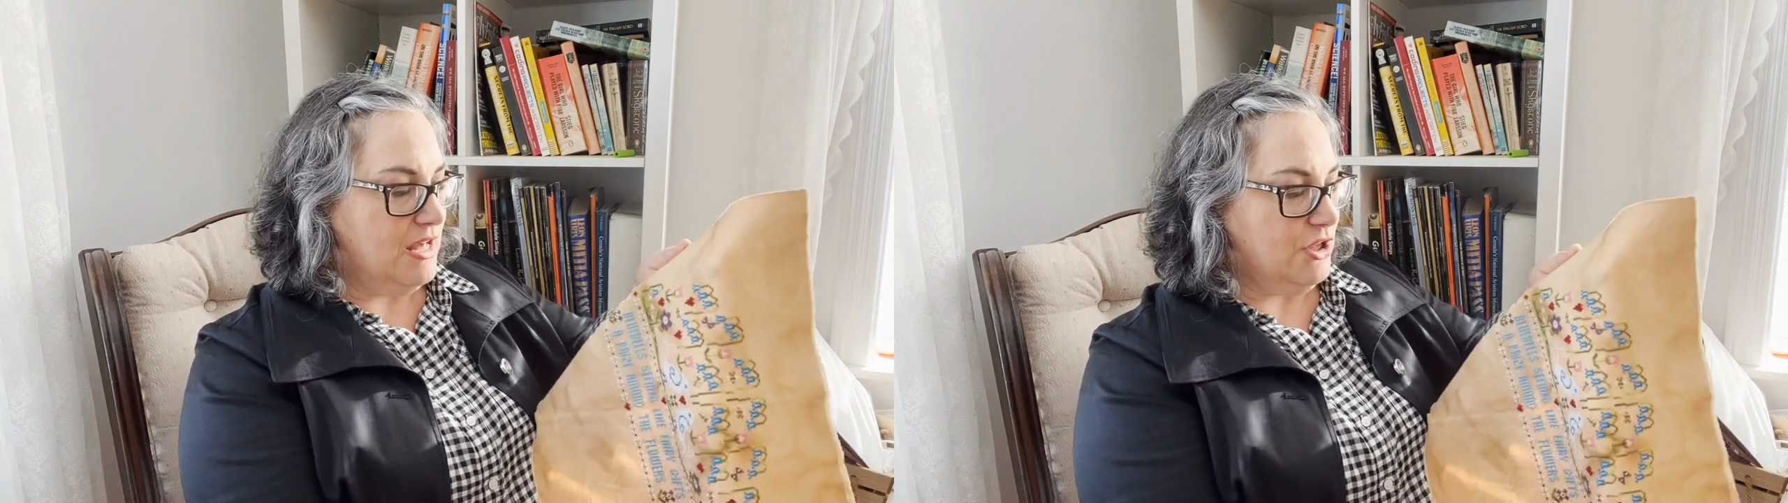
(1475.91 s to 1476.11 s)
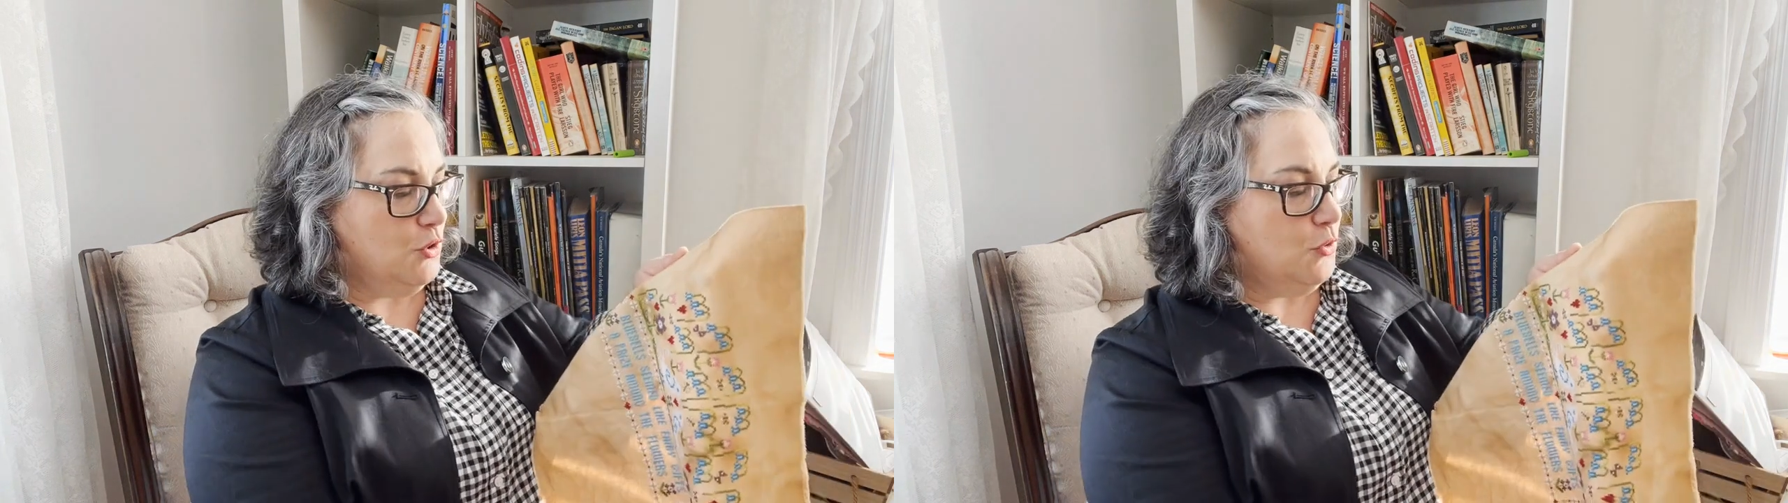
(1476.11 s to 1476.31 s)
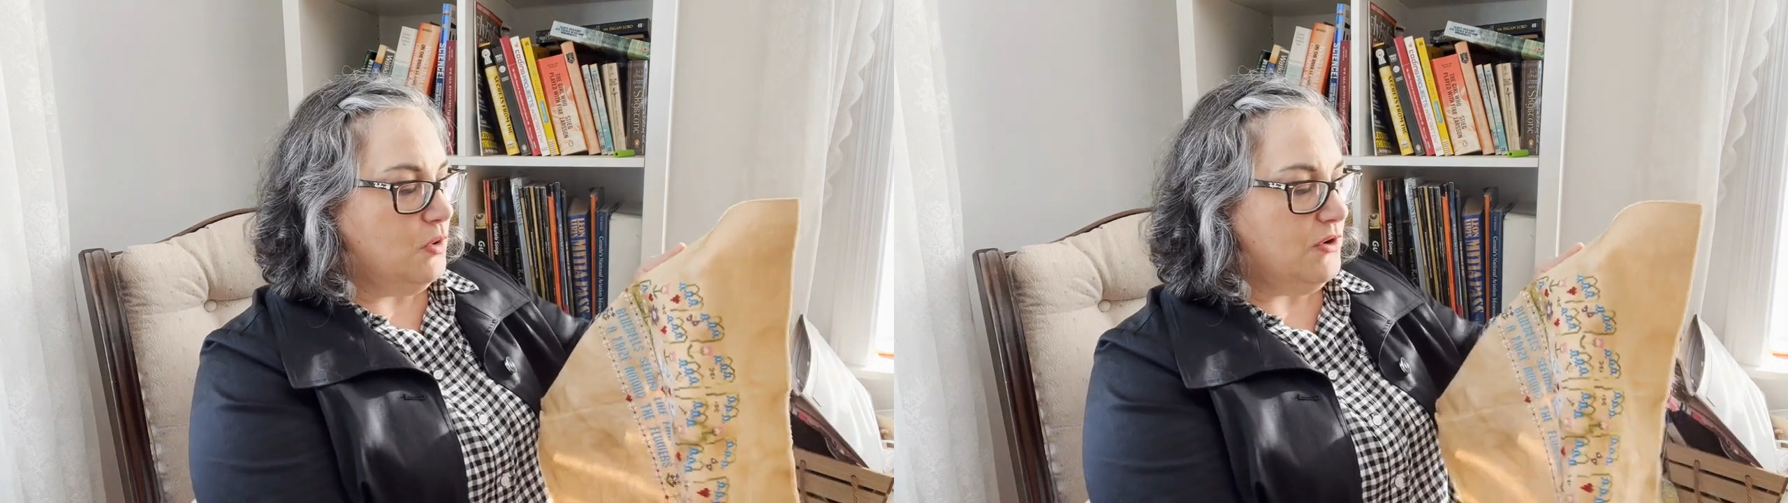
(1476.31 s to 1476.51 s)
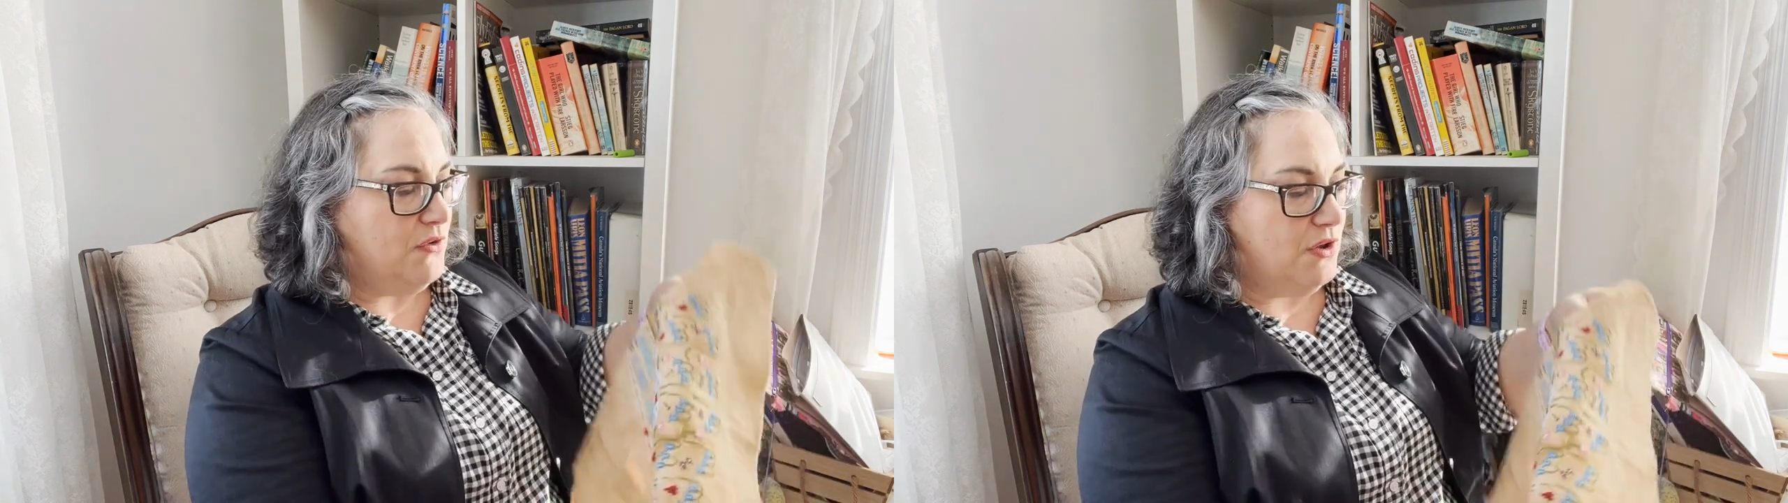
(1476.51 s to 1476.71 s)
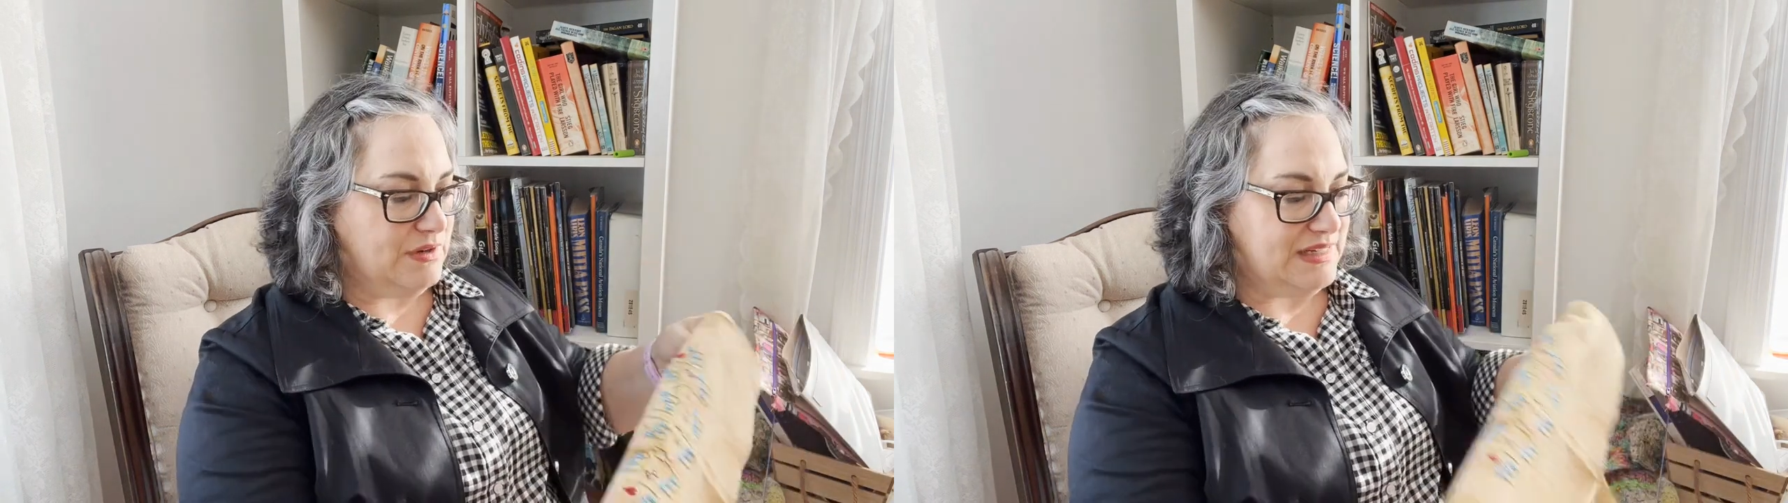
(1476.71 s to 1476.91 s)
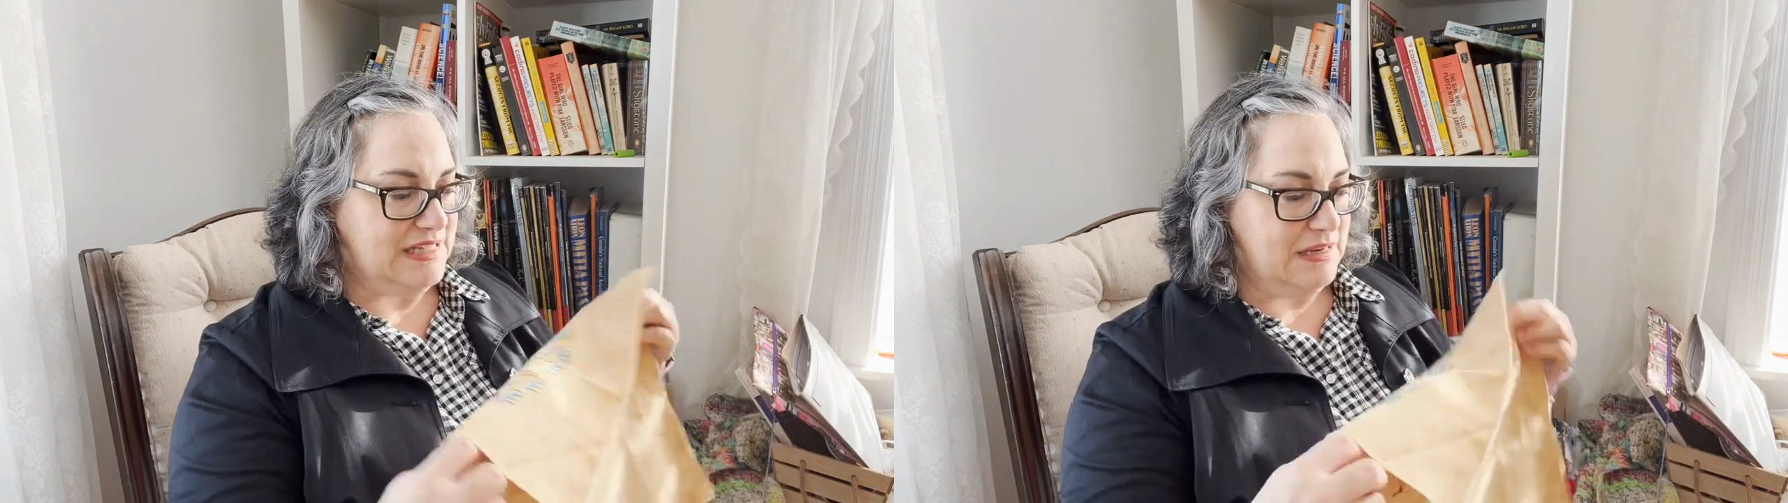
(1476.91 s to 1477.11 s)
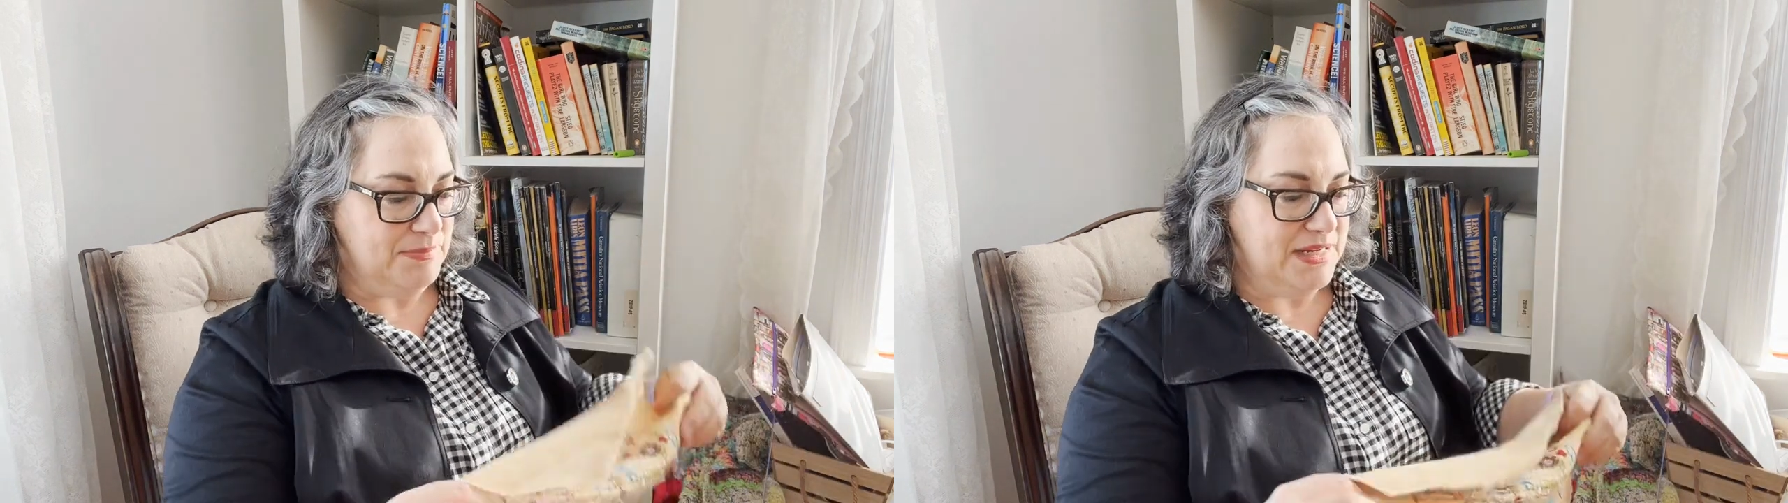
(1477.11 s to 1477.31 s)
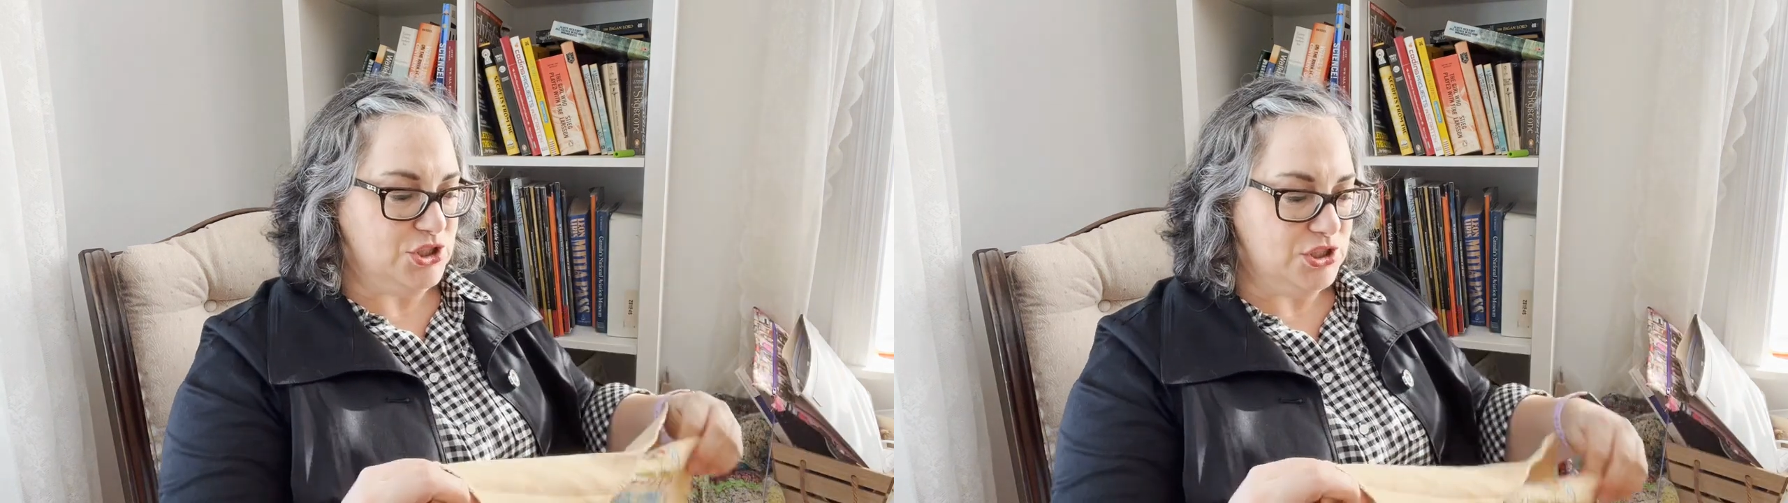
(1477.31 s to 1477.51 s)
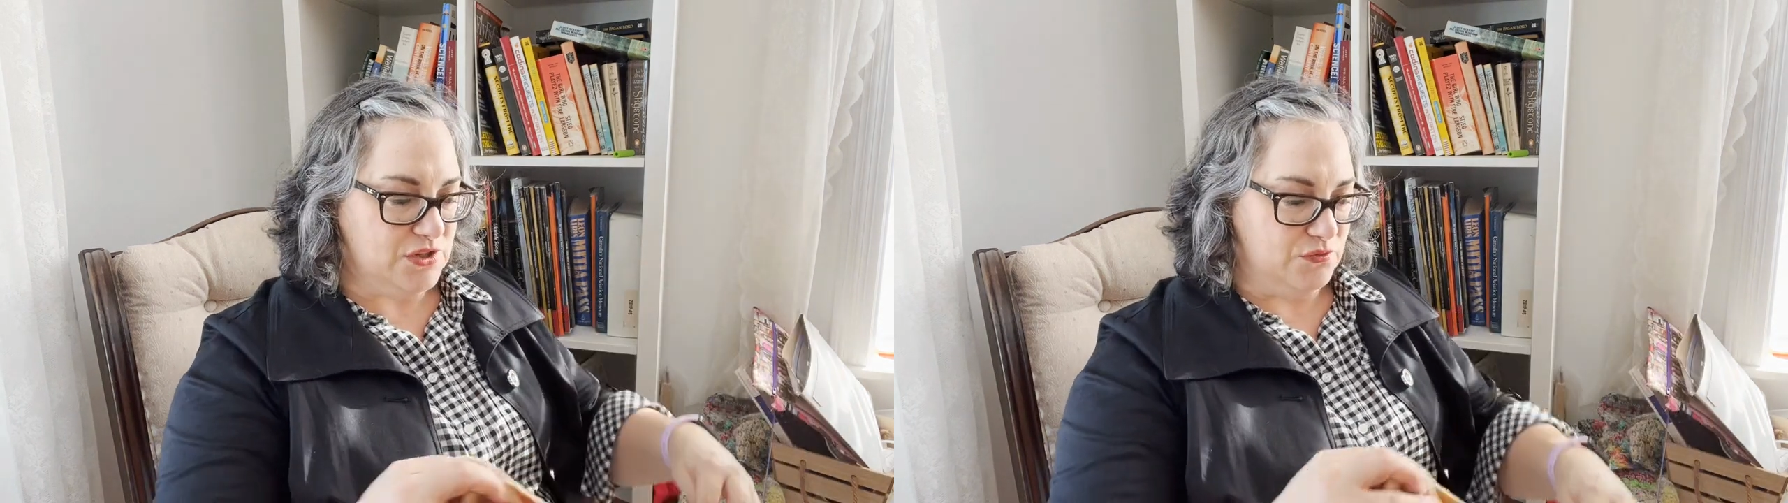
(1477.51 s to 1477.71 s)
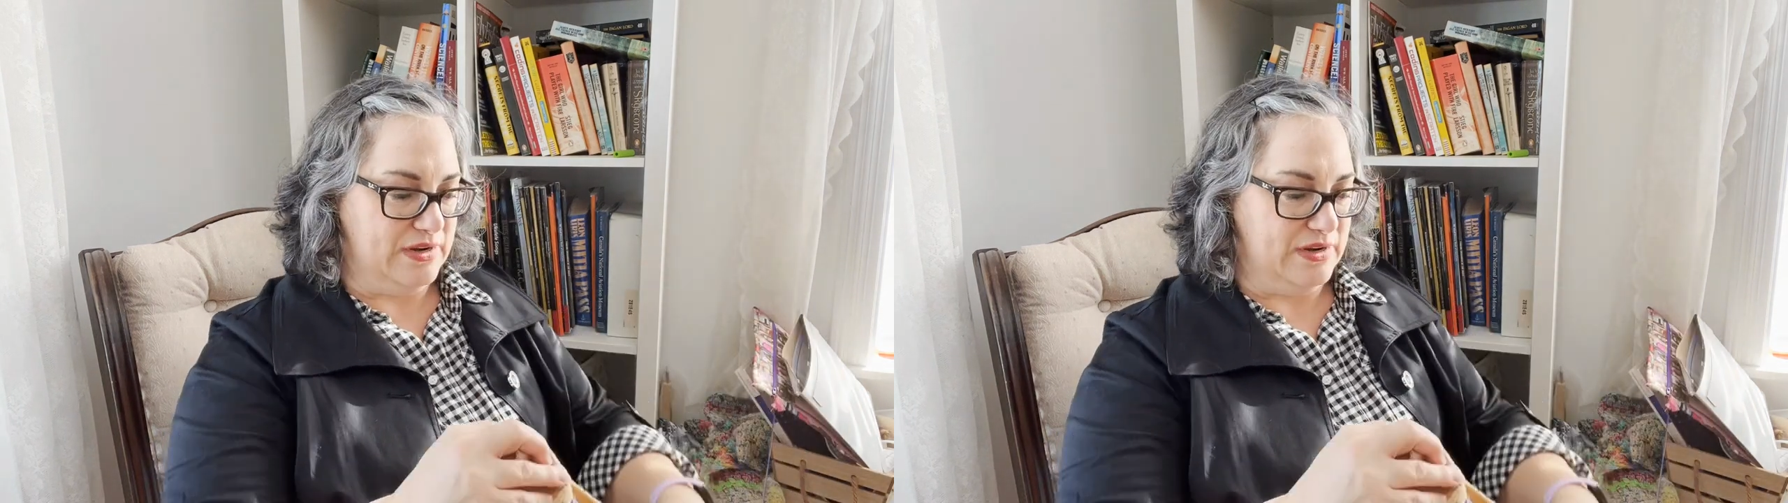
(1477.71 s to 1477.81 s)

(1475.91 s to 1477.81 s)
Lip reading: You would have already seen pictures of